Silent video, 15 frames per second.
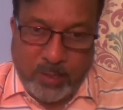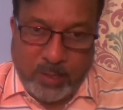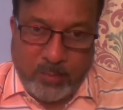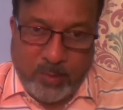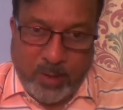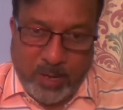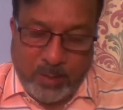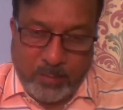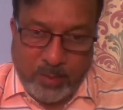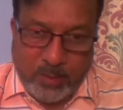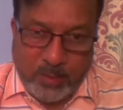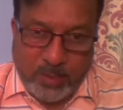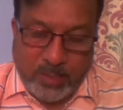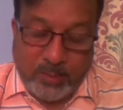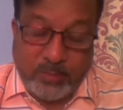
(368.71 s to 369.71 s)

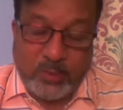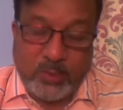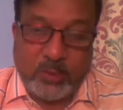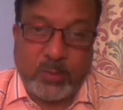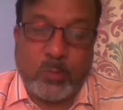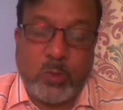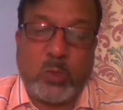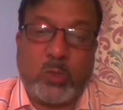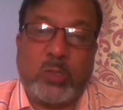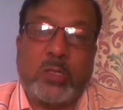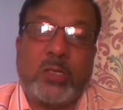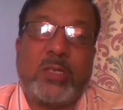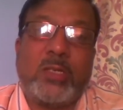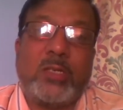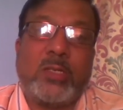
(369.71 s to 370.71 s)
requirement and which is the most
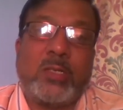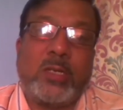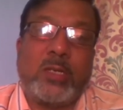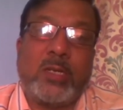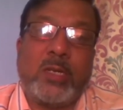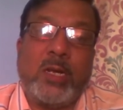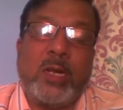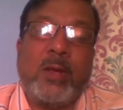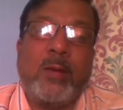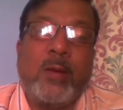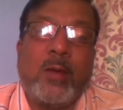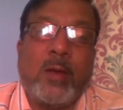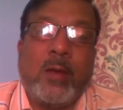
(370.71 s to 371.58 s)
necessity